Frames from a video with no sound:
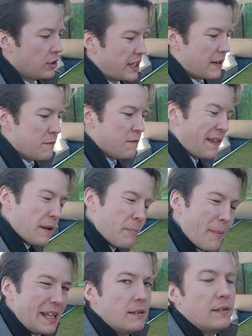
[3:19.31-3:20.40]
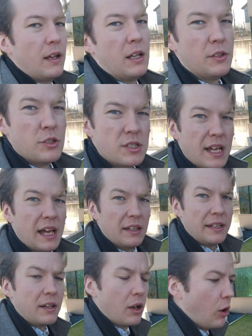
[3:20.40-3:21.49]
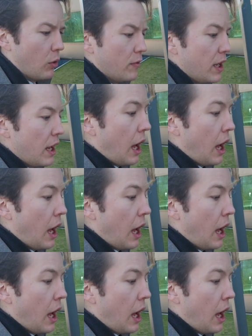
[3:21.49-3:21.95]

to get a fundamental understanding of